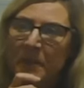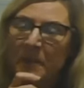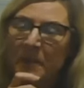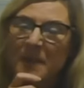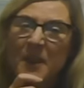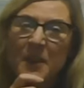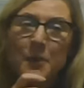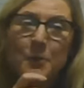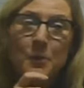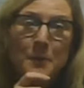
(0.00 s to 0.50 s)

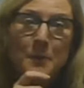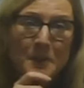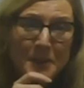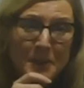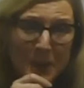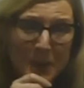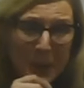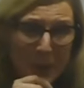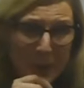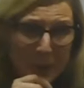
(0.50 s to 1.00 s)
further up the
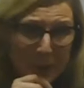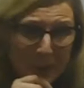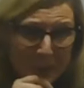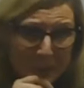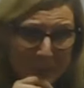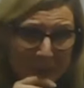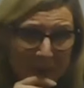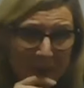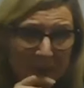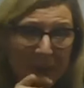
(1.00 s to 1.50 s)
school
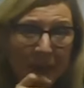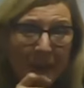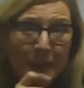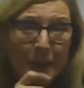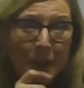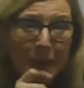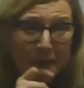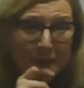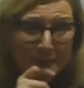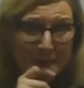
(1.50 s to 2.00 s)
in
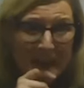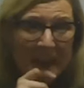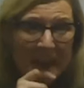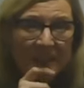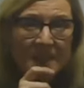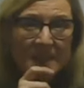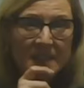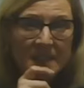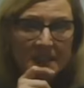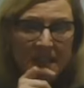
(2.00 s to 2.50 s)
year 5
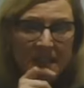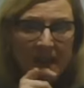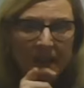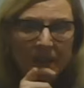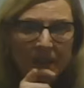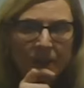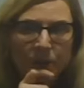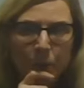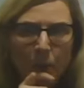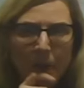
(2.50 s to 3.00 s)
and
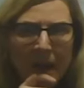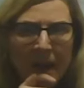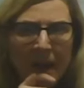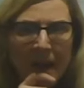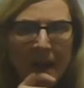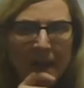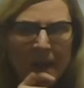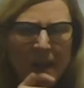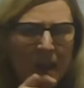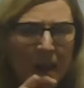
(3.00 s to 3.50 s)
6,
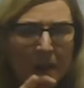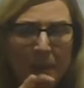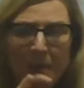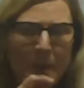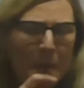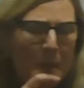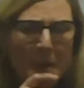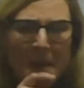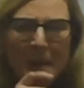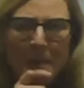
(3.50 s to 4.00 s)
where they
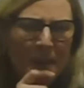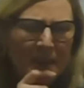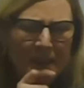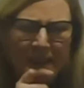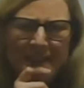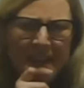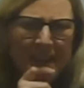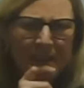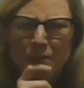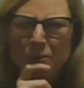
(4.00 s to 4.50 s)
maybe had
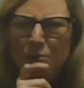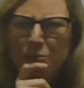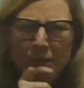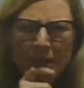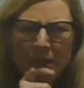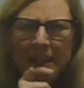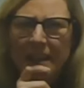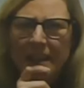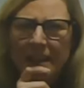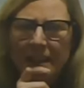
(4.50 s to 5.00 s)
never
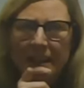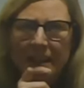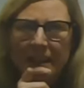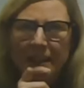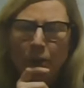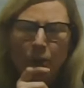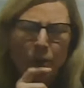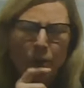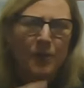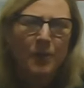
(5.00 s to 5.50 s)
really,
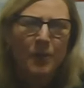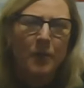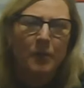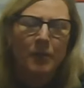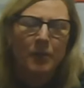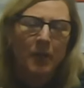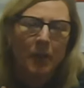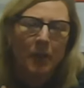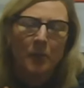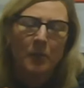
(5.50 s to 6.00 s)
other
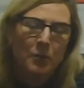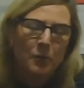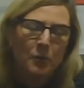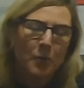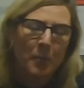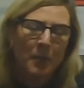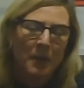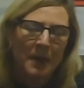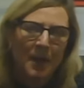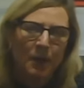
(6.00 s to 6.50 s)
than
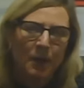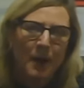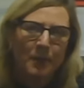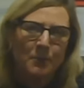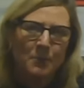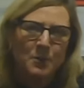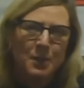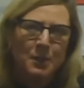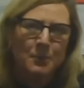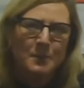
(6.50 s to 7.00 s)

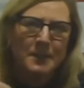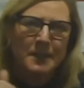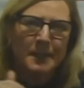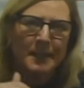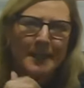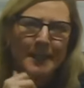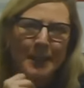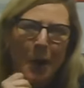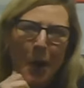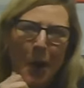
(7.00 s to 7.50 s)
playground
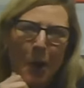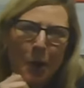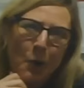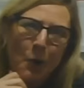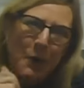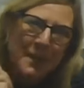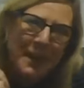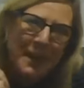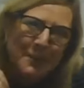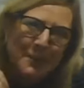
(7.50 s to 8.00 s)
duty or
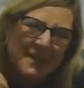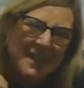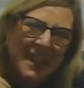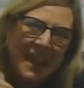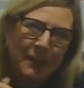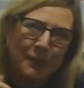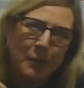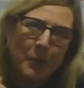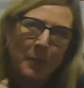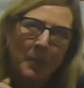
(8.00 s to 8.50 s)
going
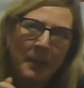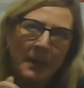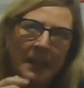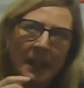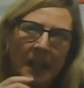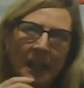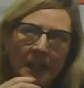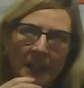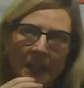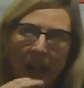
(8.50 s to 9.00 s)
outside for
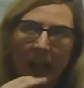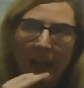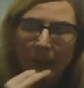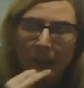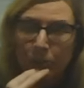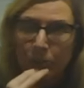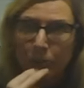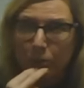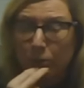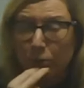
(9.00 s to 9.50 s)
PE,
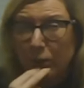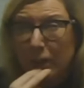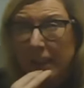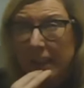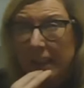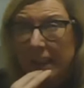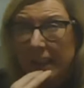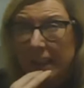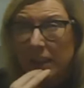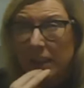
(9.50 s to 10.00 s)
hadn't
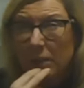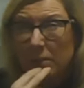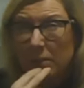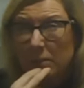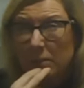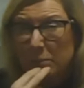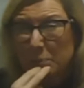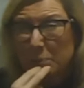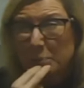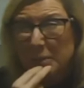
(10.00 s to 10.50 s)
really
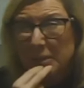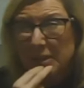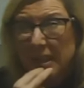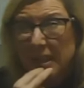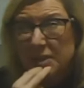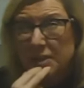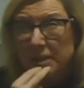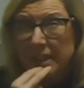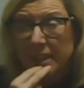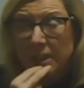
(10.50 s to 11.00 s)

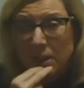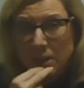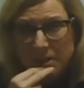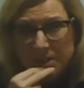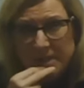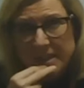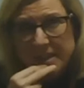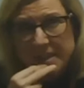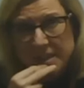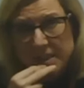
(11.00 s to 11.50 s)
potentially
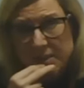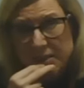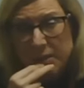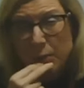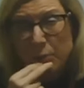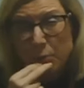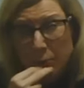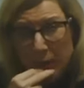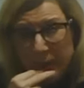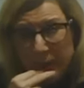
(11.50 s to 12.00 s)
considered the
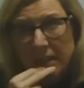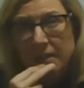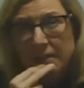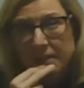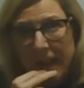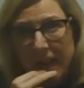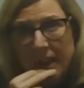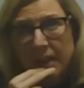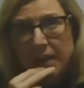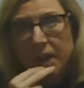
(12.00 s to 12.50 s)
real
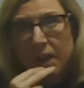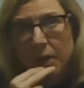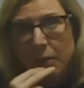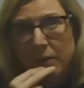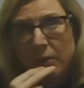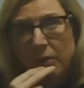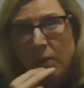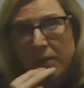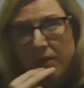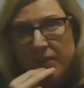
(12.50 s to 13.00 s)
value
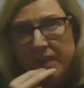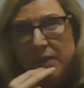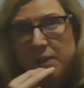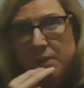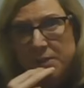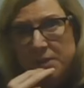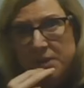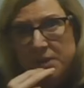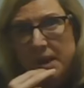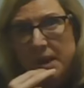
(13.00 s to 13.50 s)
of what they
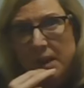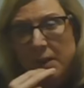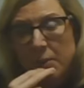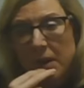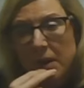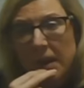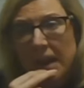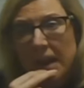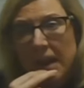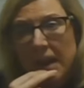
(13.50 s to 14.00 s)
could do
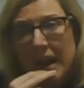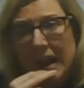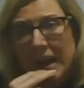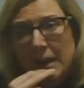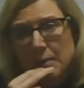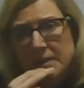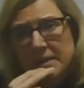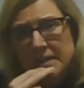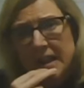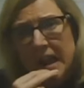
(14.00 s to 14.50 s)

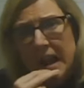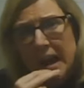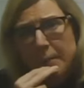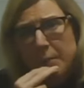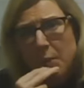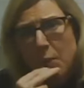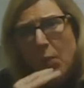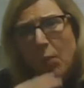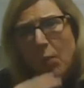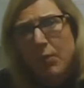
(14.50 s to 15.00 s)
outside.
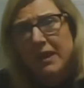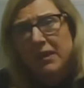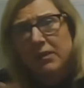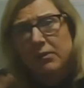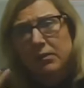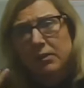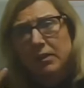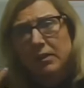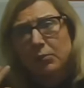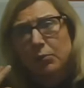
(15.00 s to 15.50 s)
But what we
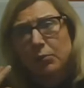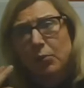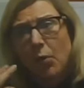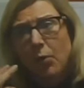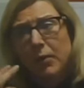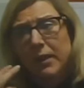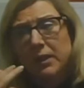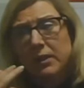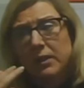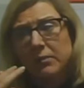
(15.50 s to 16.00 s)

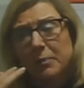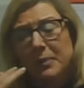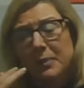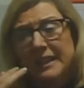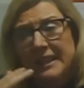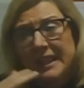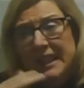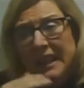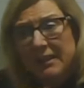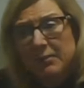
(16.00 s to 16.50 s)

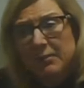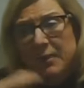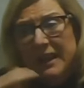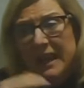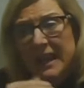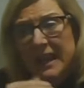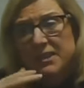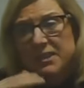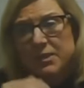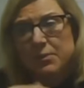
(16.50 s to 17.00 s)

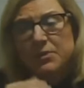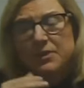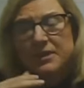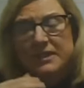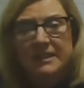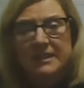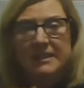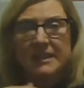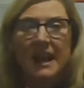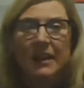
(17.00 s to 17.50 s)
began to
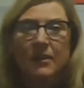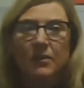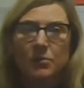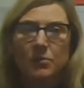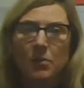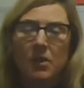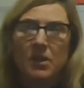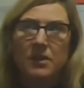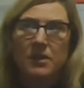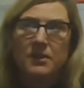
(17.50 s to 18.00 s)
understand
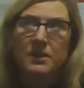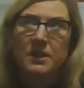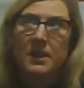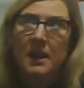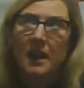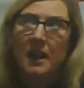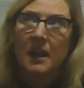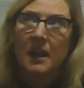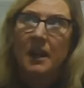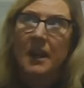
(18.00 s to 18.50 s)
was,
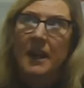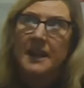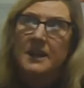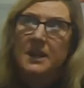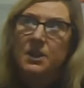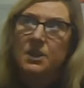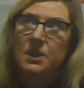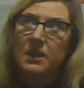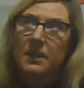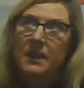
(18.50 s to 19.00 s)

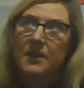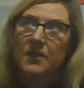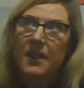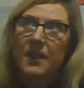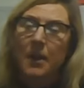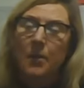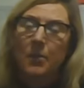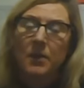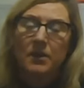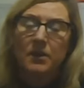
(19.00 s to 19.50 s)
initially
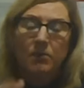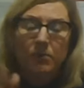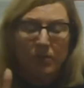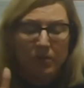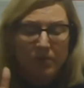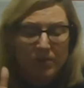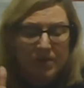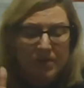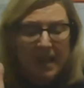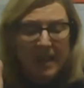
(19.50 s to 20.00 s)
they were
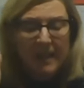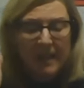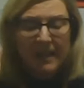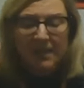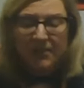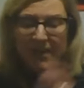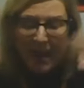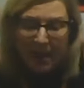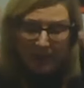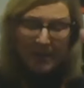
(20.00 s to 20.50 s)

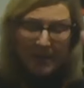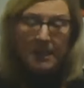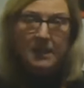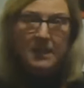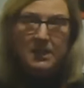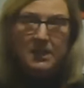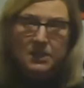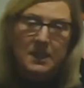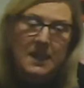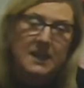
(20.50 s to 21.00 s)
taking their
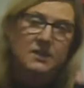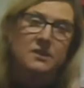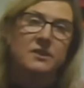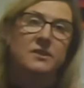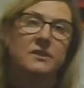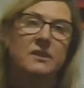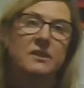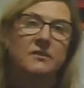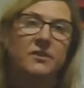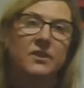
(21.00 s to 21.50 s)
English
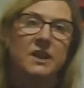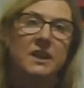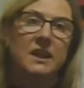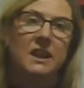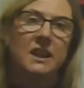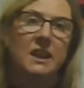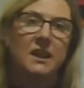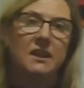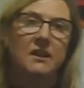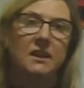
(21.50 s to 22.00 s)
lesson and
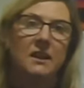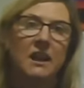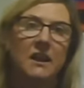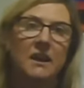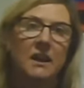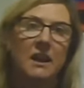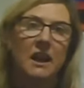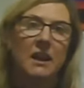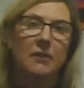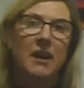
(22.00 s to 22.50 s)
thinking,
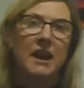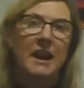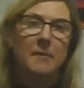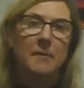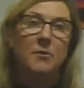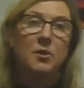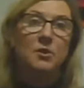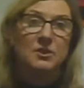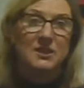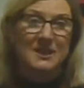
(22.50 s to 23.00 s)
right,
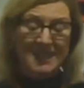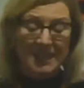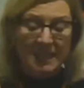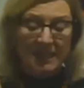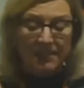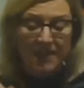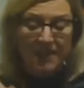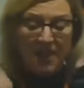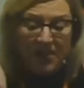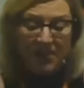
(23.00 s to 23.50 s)
I'm going to
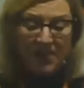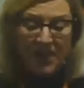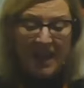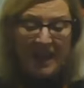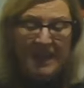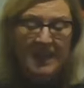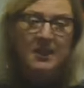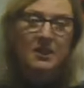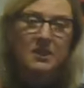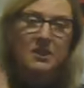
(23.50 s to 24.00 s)
deliver that
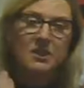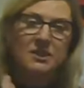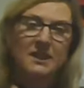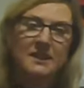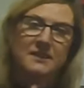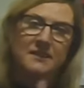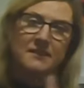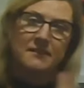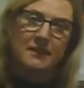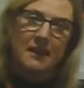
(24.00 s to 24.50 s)
English
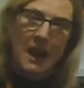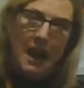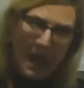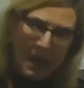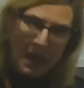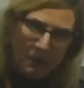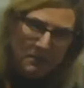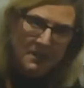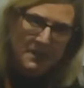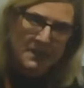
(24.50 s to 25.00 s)
lesson
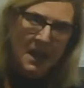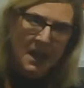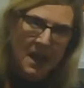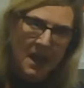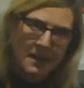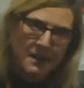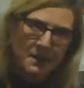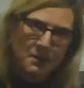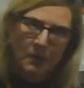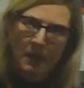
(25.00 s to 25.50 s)

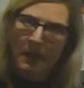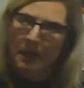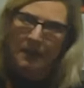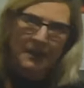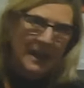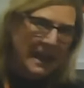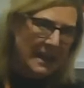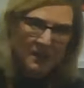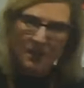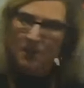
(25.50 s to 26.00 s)
outside. Well,
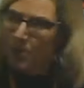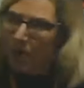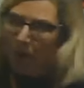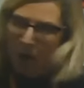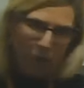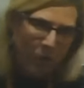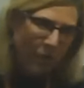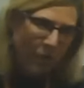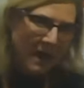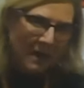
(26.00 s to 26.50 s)
that's
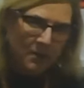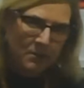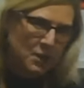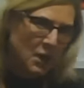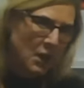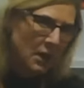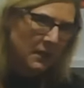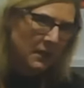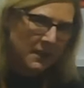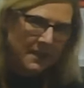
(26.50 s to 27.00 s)
not what
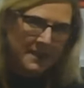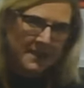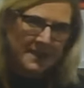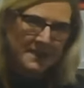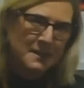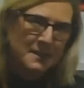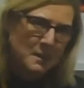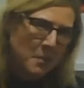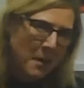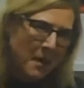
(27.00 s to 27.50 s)
outdoor
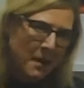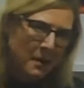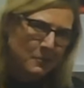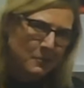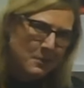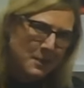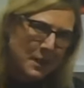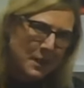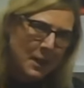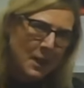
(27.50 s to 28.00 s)
learning's
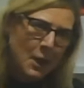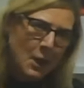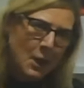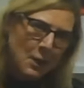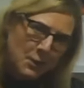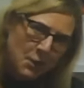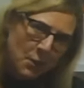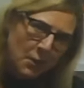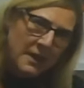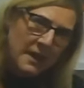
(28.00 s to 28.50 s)
about.
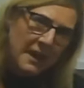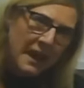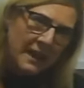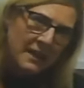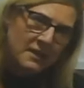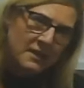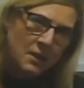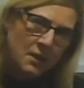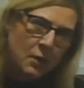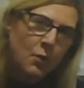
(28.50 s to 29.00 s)
So we
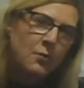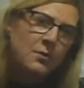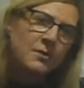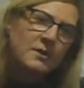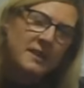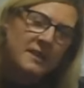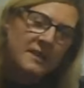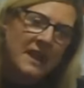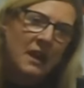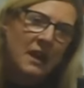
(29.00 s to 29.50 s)
had to
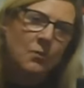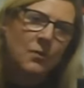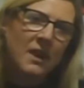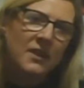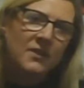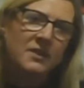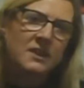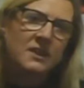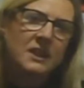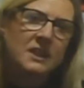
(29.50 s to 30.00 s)
understand where
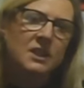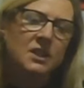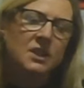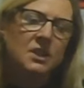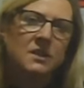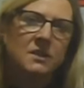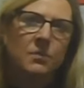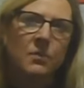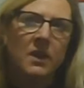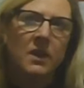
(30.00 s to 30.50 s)
the
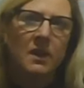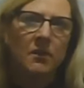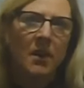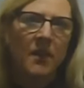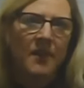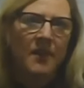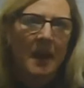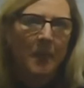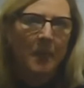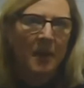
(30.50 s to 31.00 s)
teachers were on
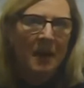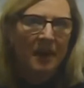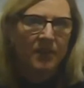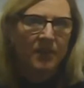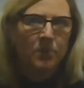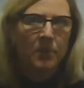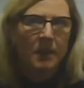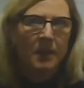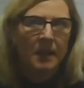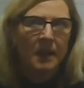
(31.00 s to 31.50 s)
that
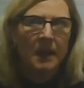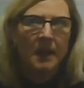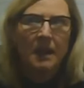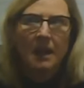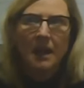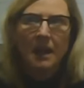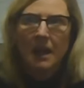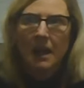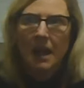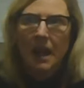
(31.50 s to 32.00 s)
pathway,
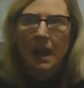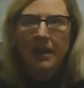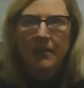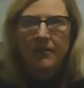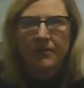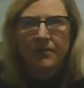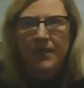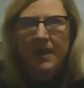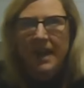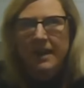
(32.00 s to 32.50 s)

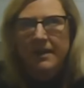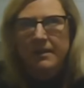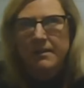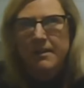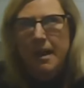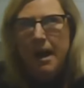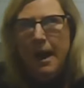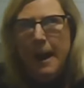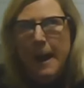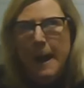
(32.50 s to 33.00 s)
and then